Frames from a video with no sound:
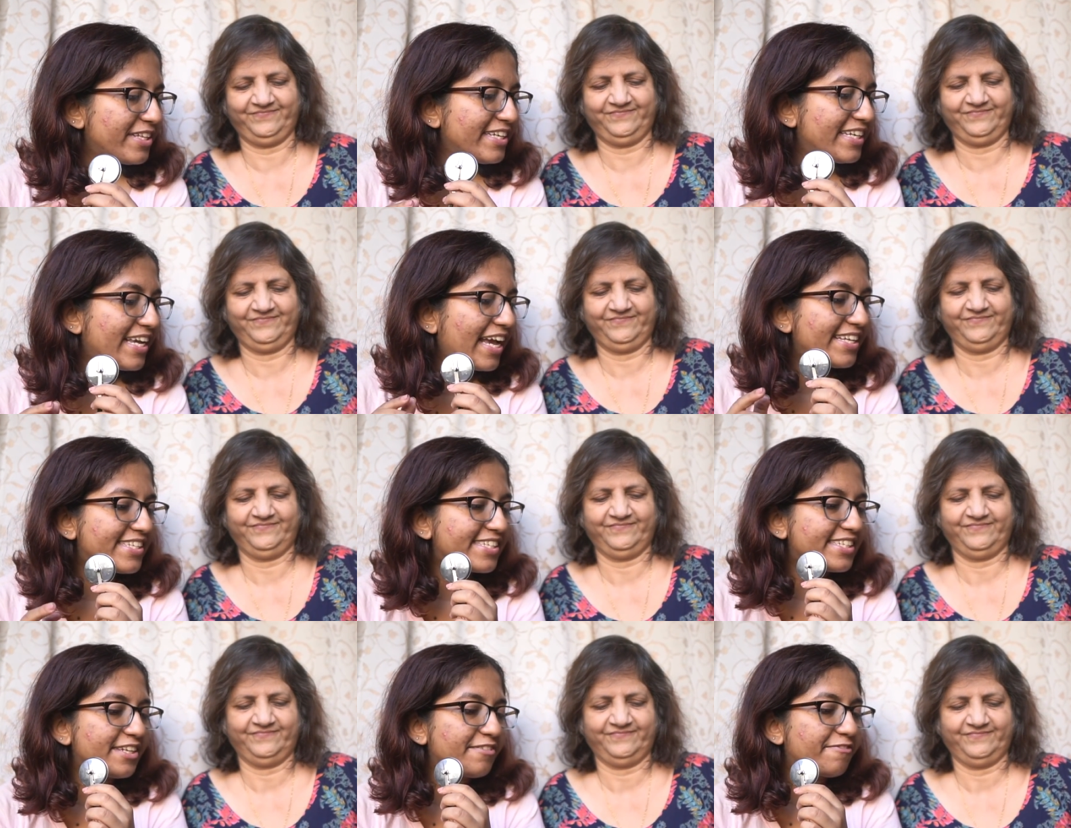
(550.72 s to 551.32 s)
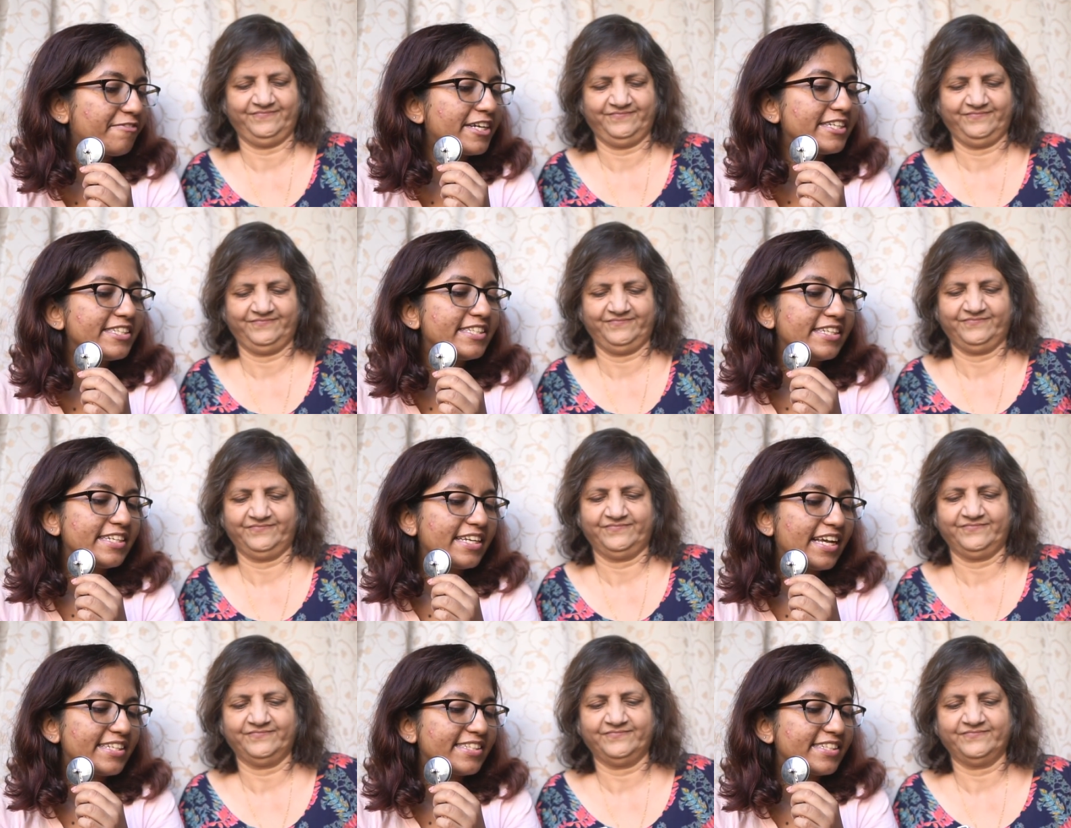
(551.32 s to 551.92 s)
Speaker 1: the gasket? Why
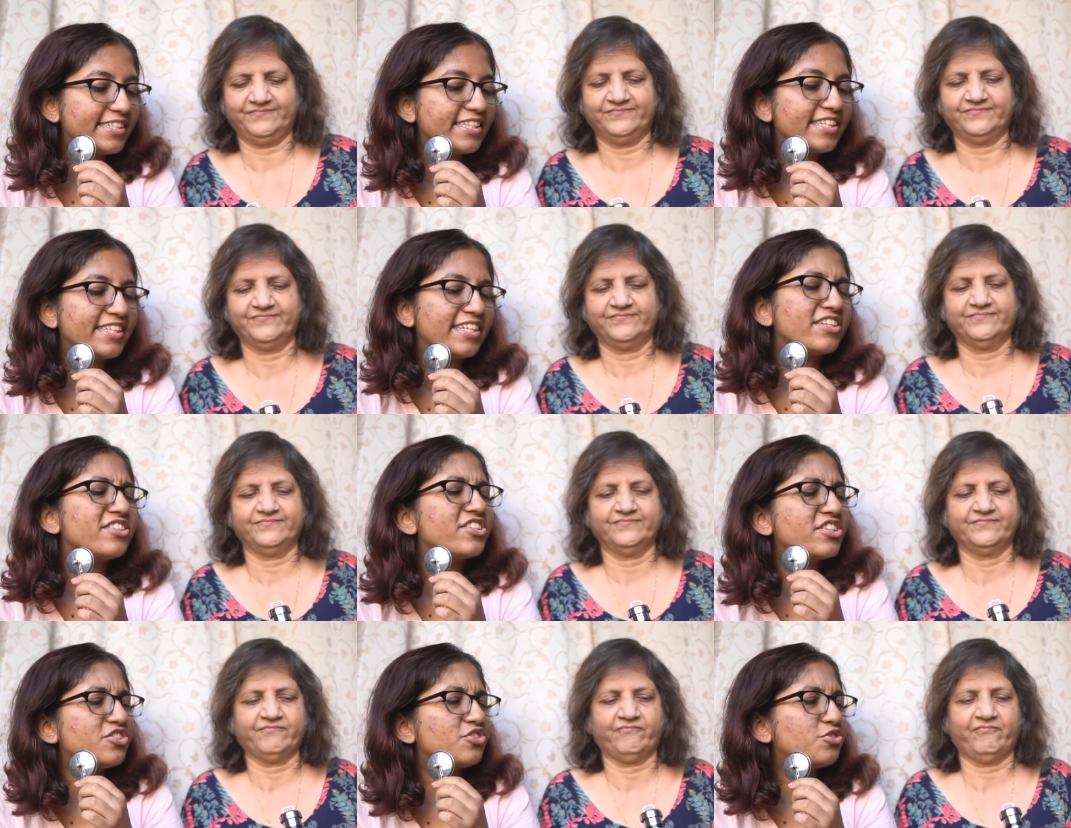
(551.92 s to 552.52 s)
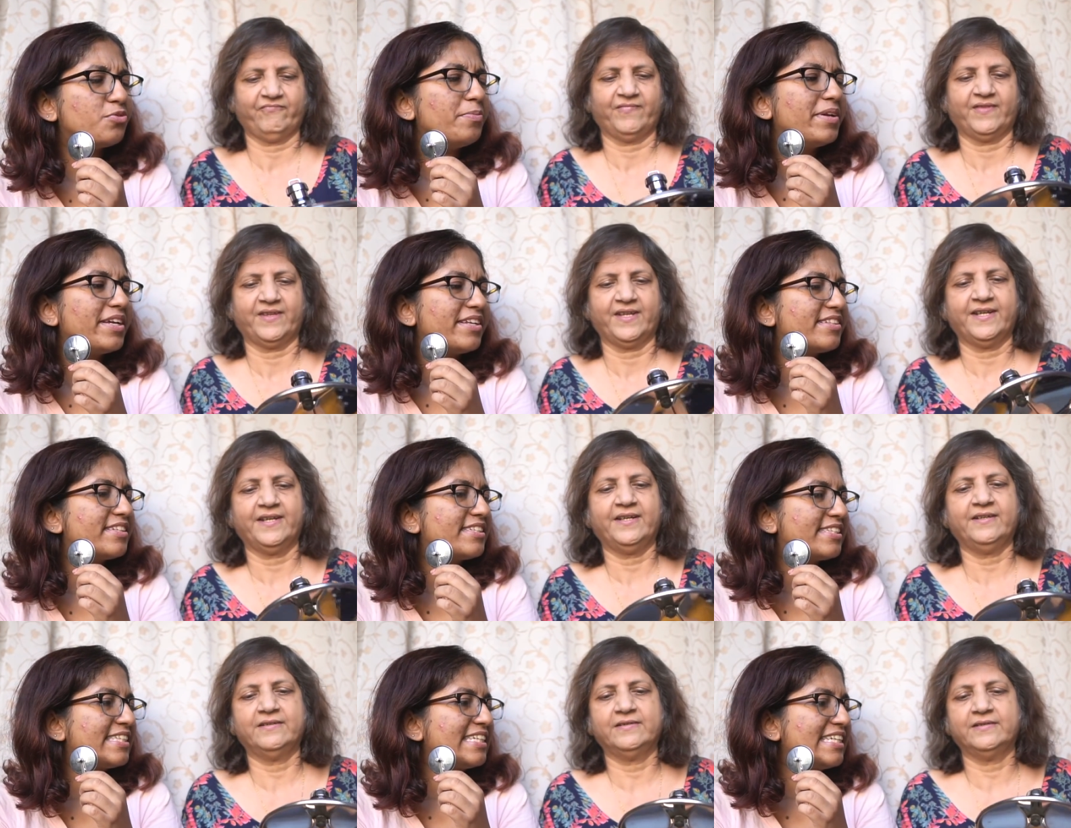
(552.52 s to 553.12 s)
is the gasket there? Just to
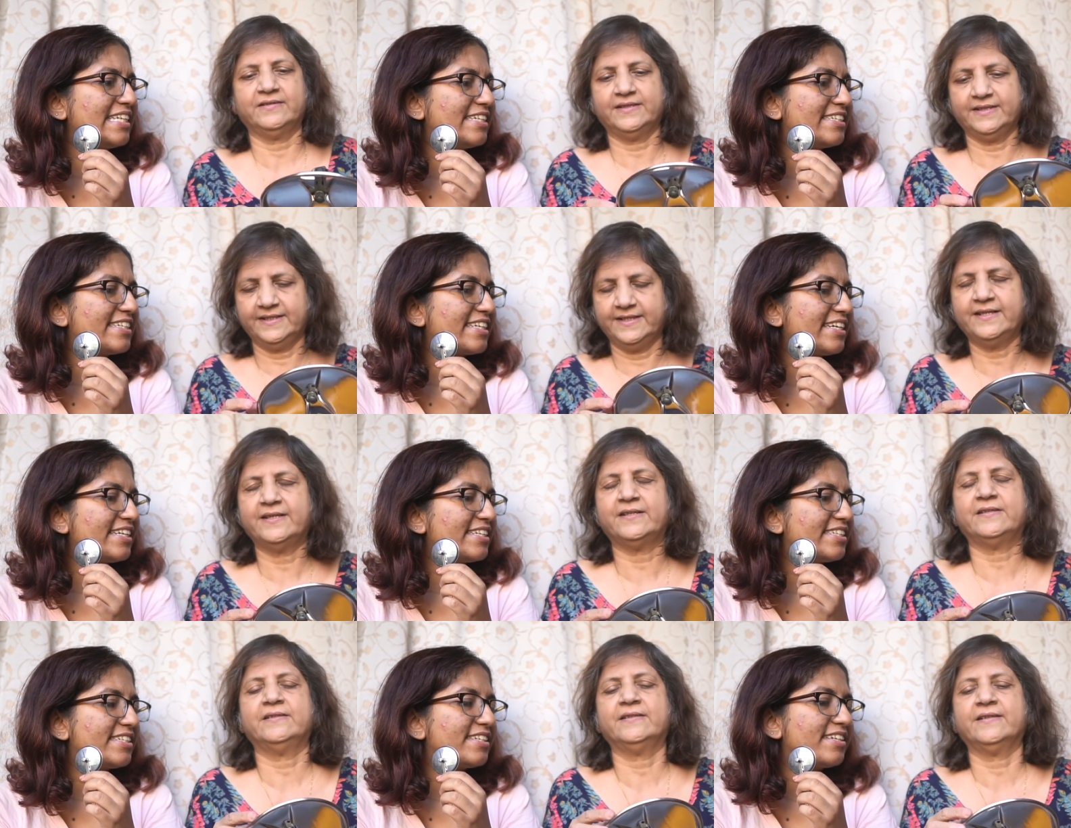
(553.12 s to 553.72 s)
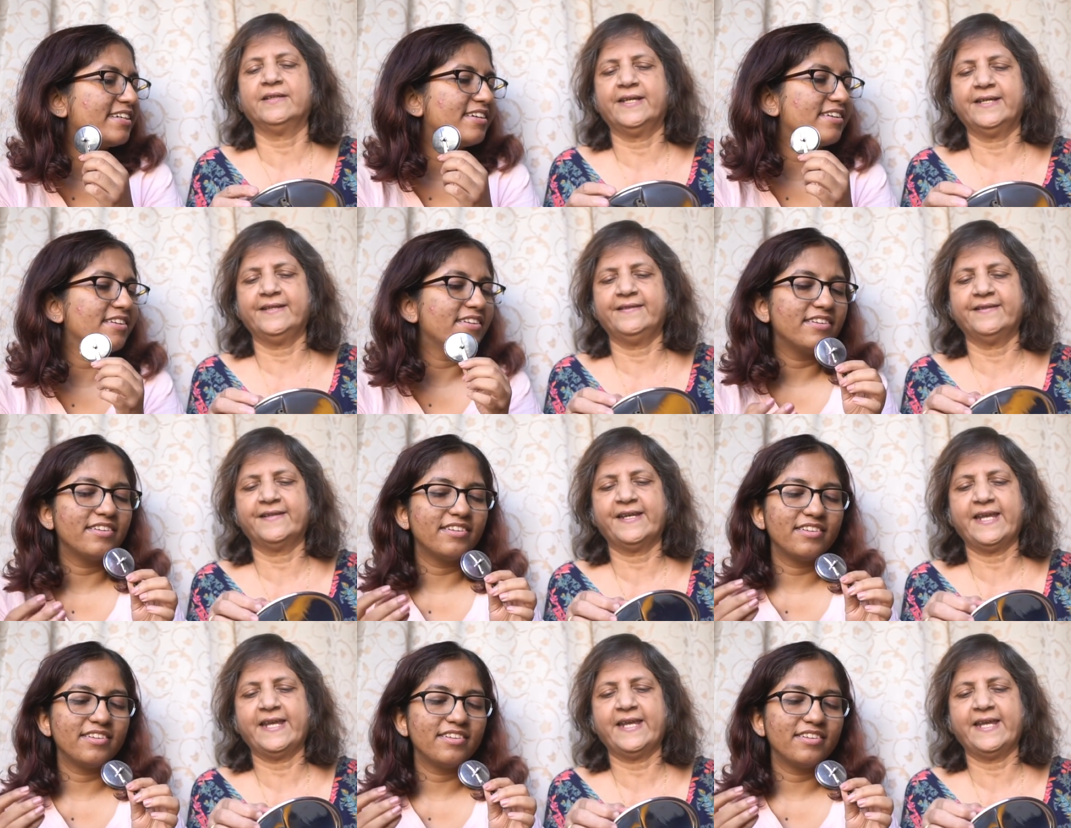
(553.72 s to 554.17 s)
make the seal, right? Yeah. The